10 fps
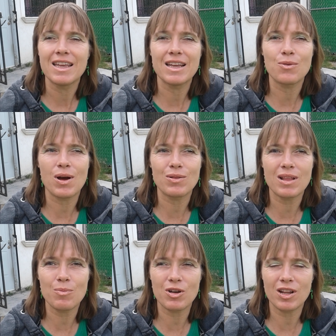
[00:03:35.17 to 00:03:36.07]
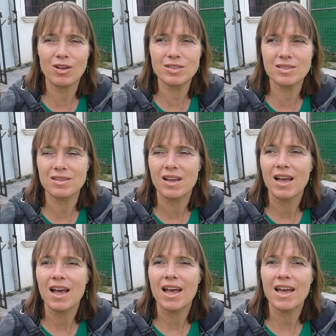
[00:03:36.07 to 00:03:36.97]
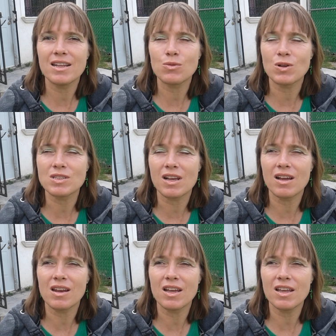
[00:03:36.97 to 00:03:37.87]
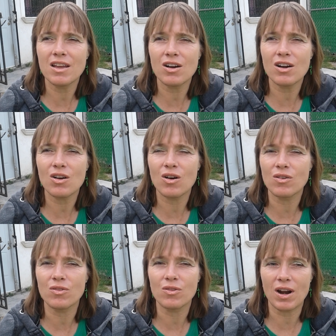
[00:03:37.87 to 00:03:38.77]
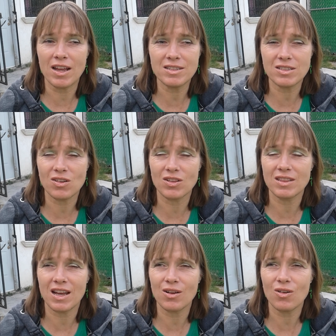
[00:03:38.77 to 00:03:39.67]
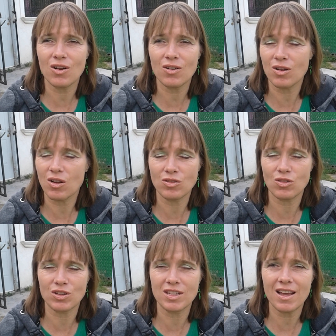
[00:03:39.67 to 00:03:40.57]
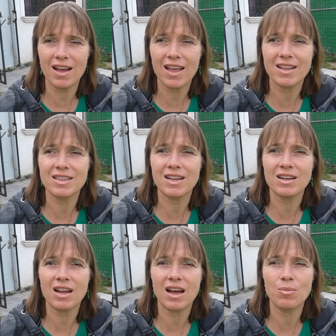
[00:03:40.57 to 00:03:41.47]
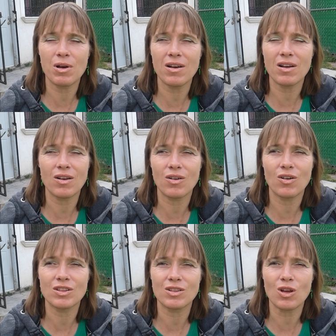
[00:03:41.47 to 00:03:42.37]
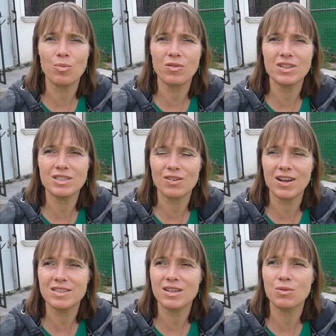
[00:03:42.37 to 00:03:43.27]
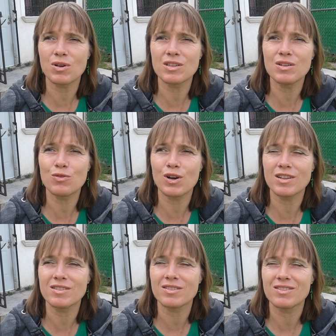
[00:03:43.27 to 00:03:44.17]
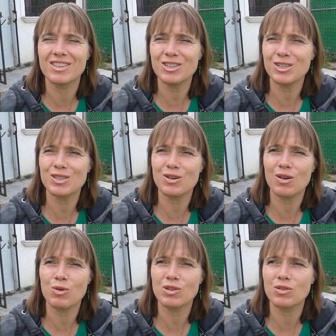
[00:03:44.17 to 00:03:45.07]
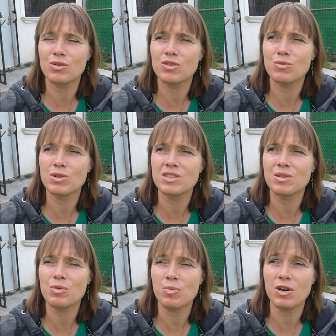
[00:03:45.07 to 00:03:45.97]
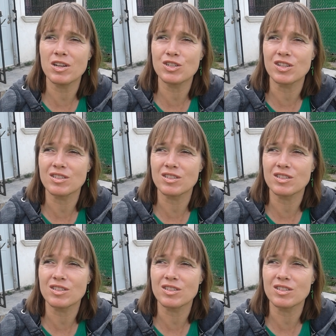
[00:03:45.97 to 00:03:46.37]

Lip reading: in Cuautla, Morelos, and it was a layer of rice on on tortilla, and then on the top of this rice there were different dishes, or what we see, preparations,